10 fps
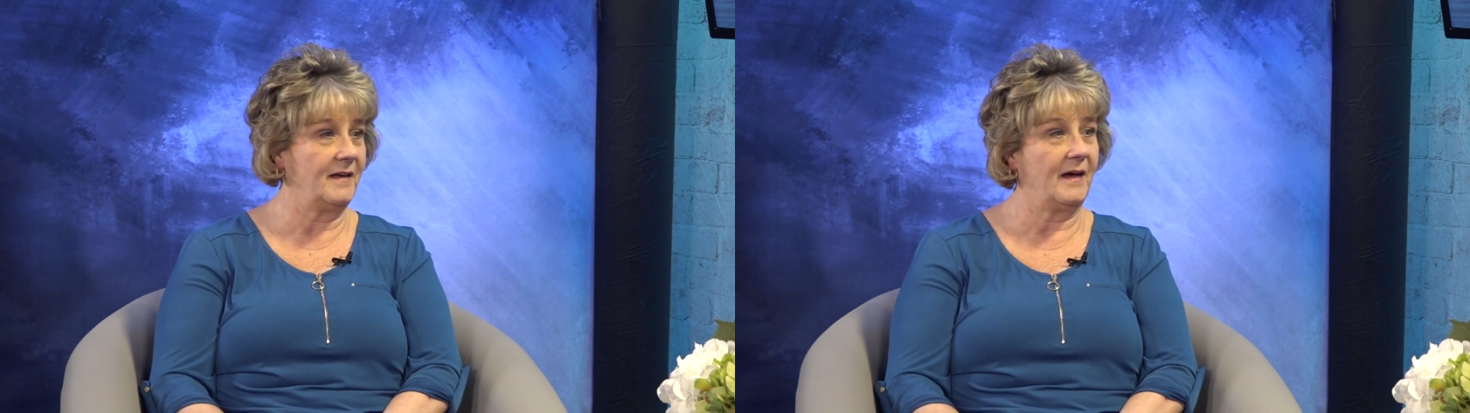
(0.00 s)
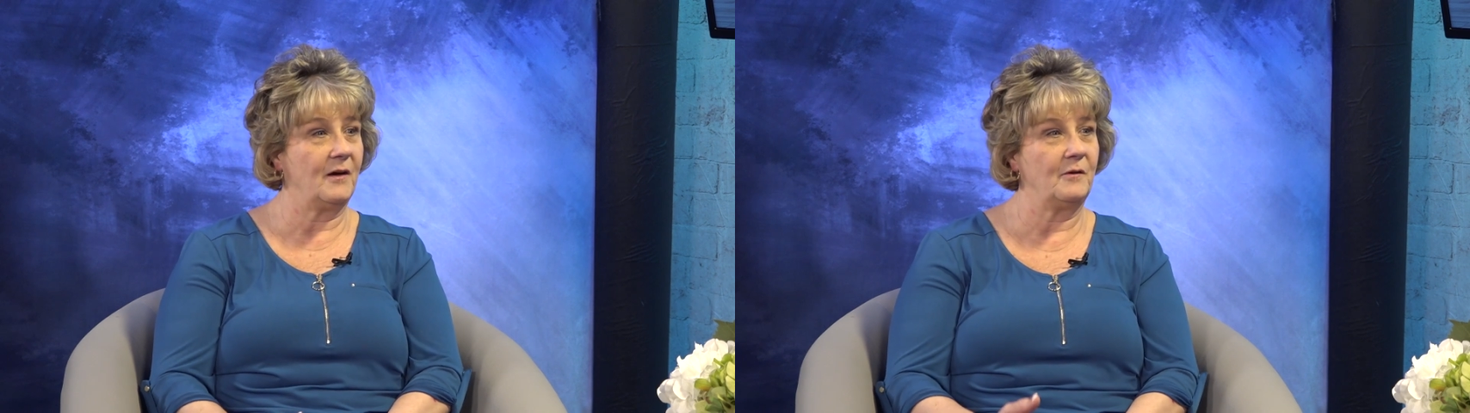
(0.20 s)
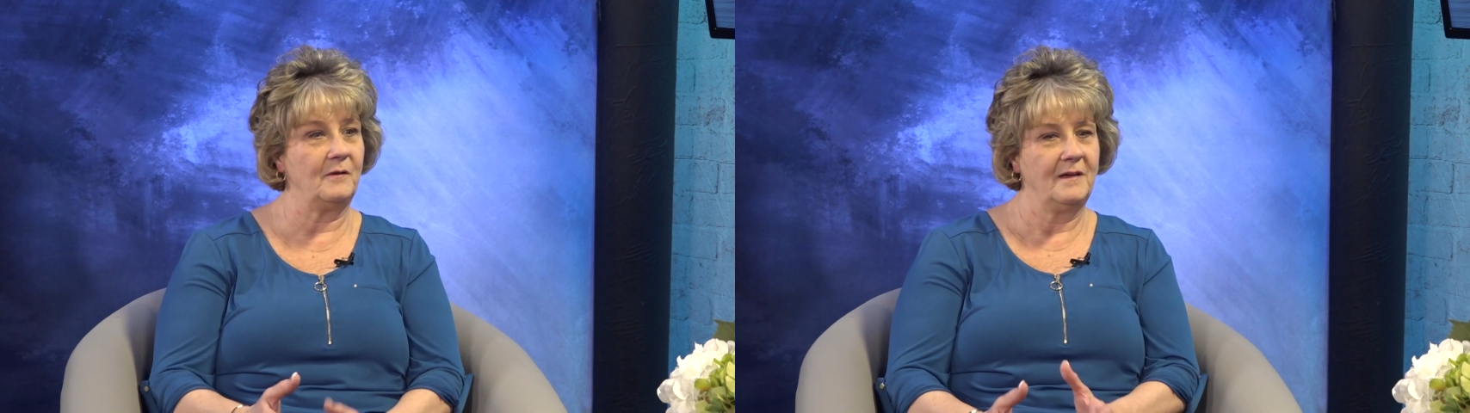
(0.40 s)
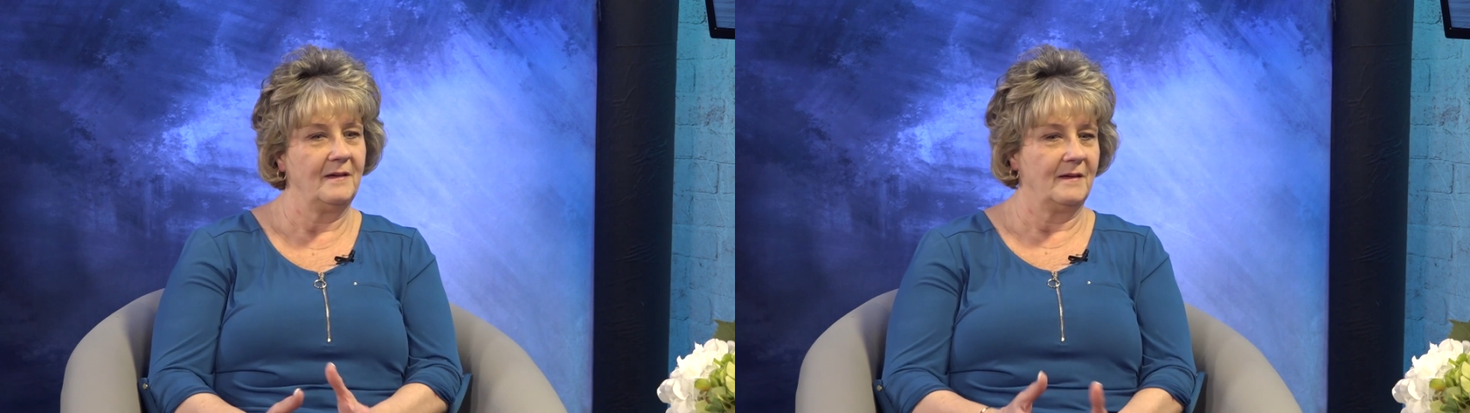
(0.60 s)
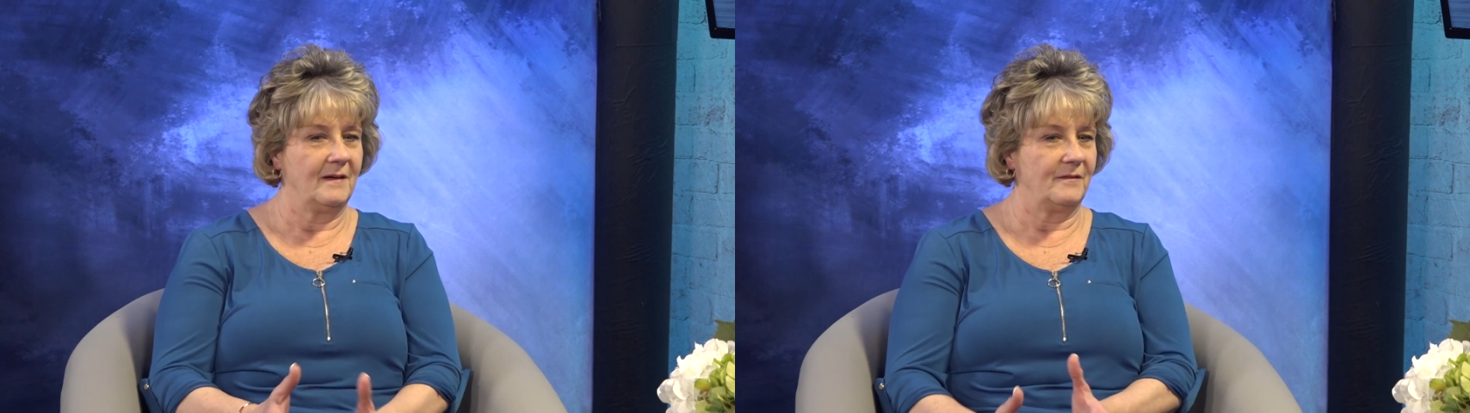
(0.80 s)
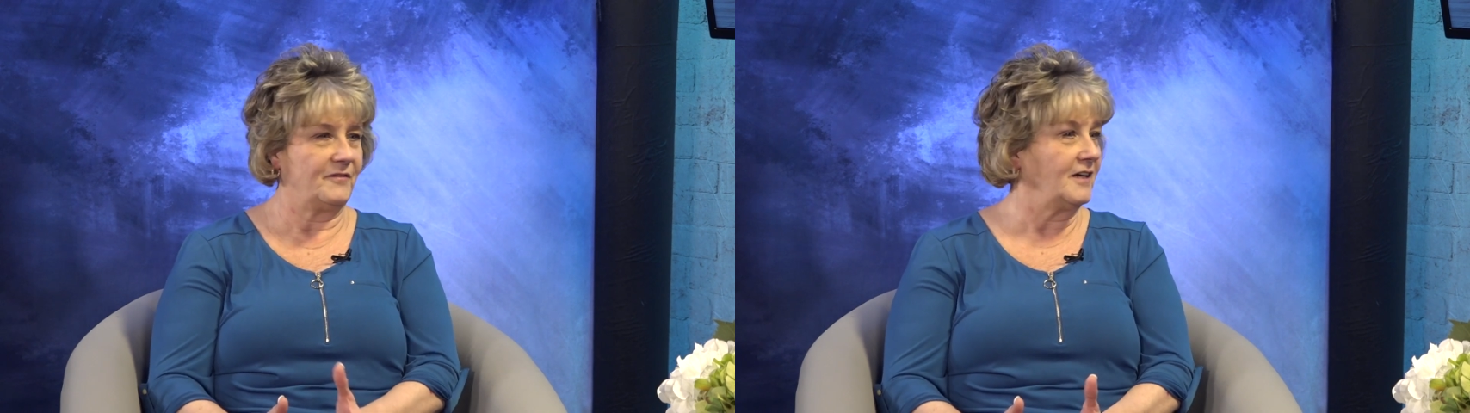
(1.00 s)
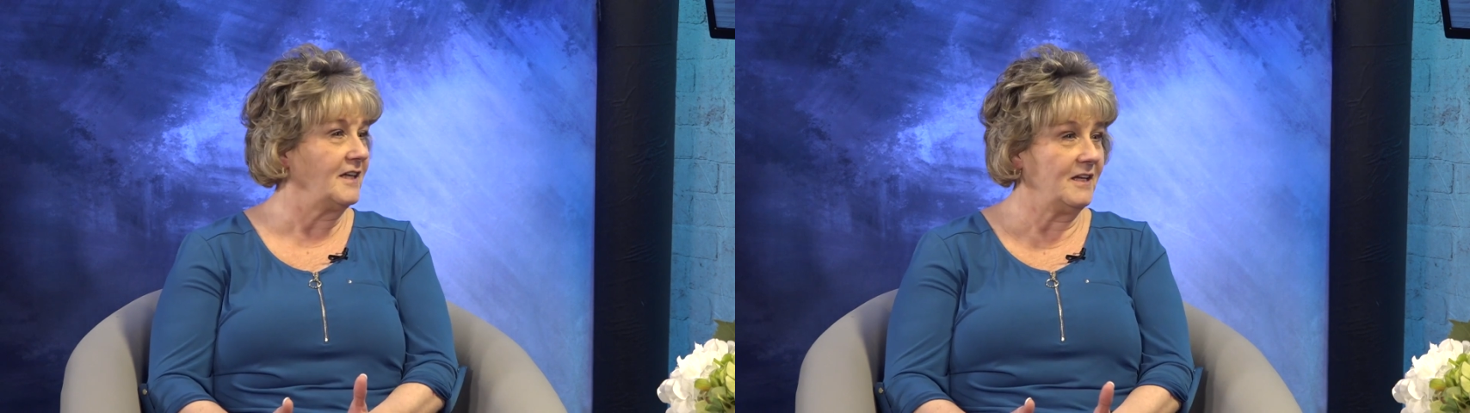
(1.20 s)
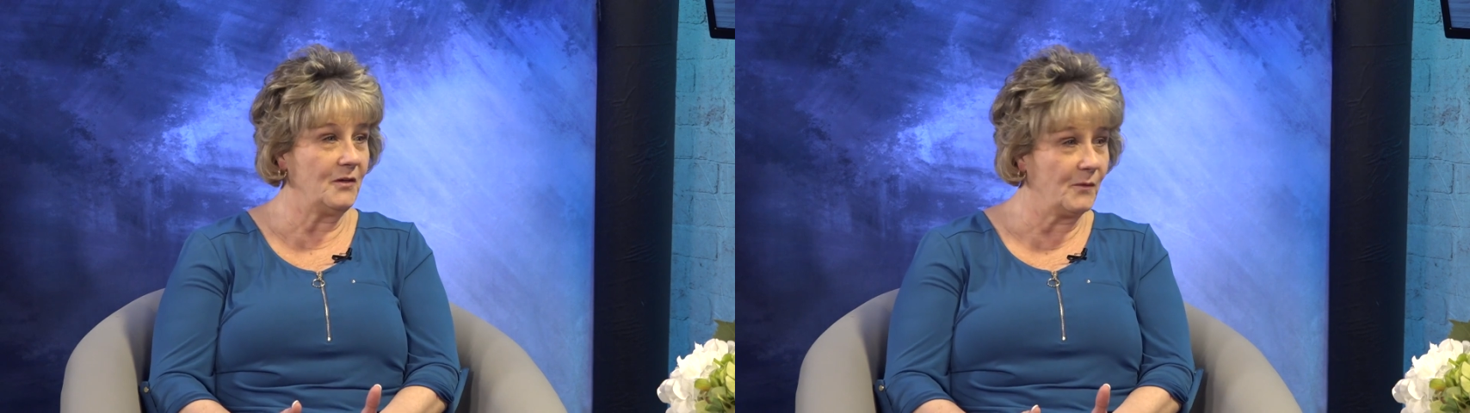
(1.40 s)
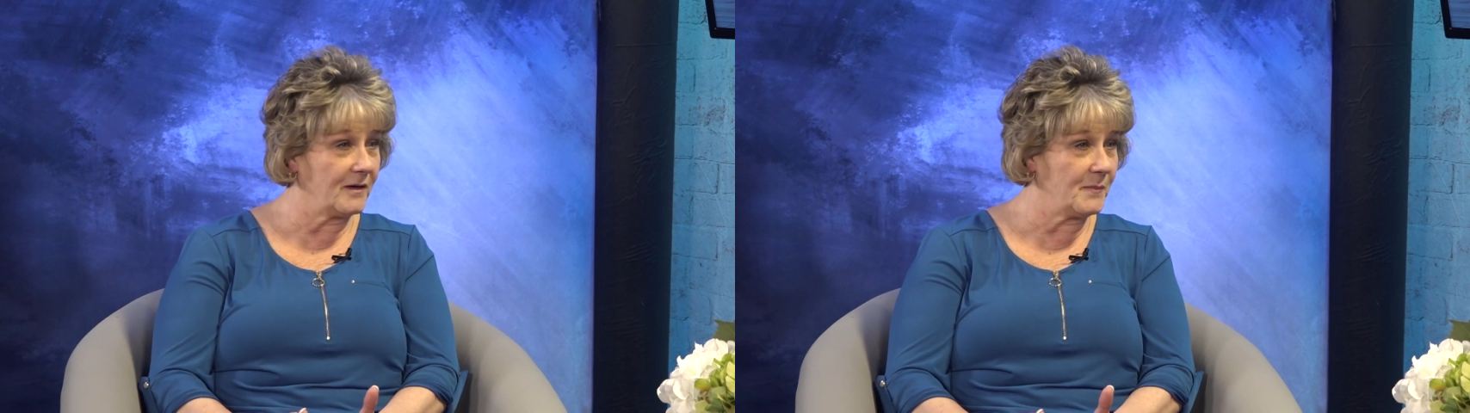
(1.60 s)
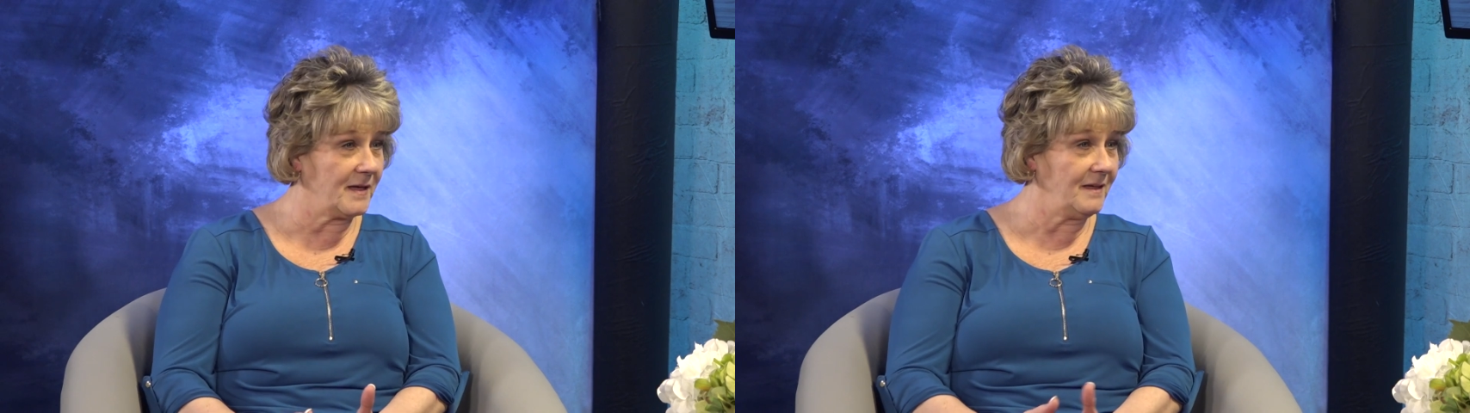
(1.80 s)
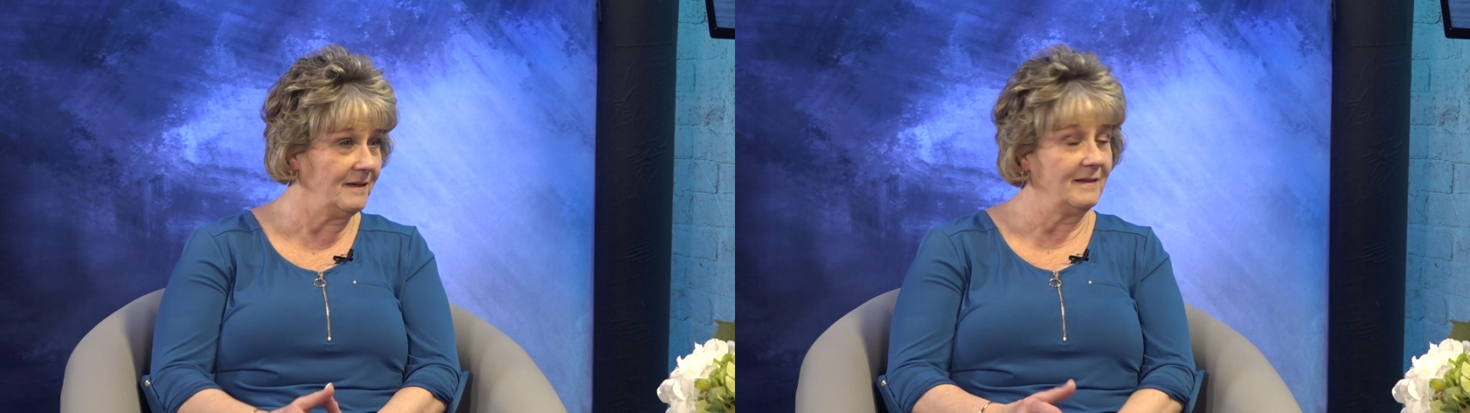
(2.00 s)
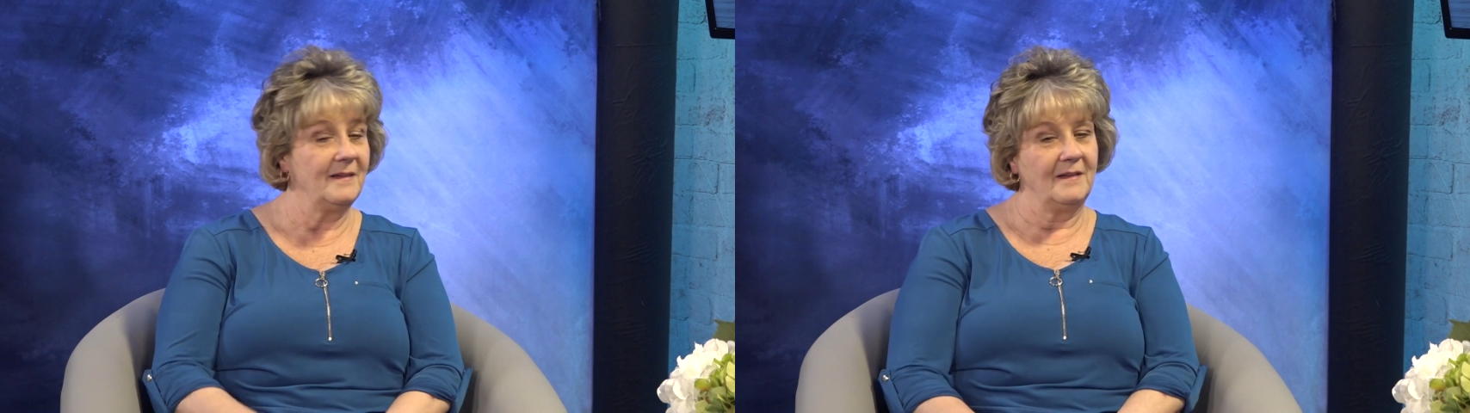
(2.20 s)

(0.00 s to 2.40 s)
how funky you want to be.